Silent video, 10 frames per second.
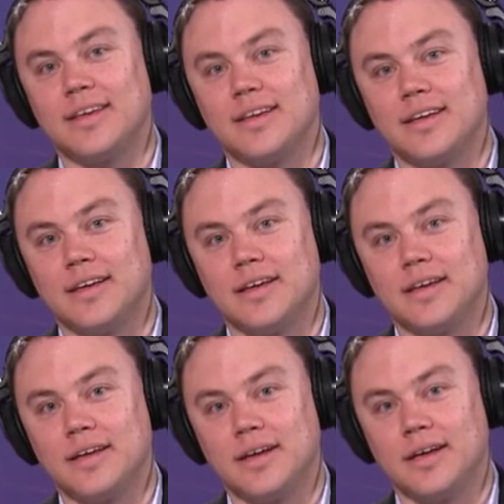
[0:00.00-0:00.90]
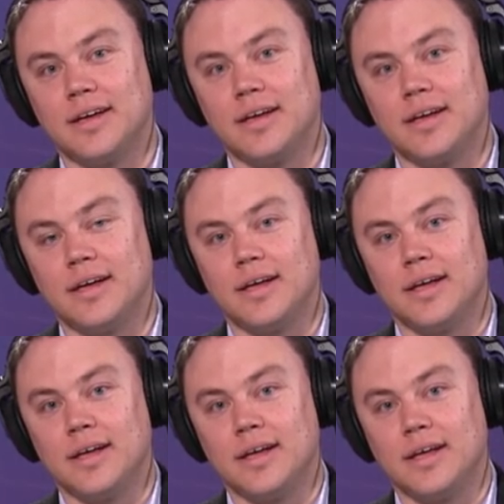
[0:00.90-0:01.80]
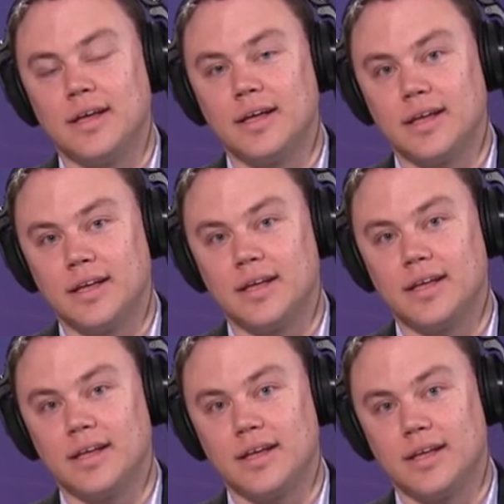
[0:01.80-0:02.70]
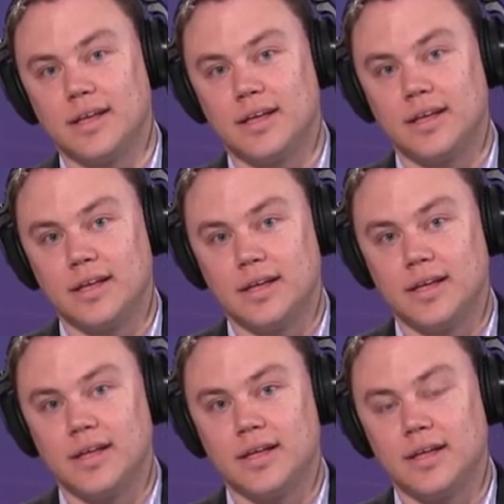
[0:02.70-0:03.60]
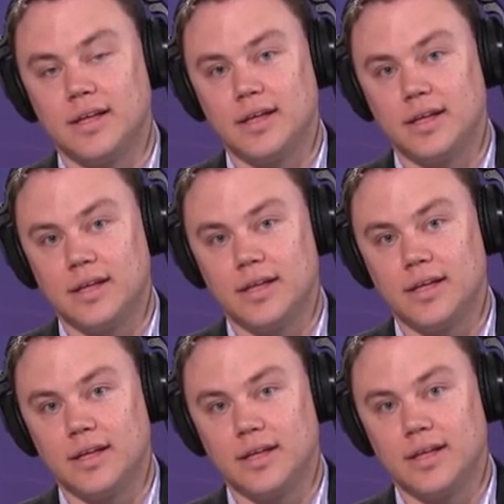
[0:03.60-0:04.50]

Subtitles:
(not speaking)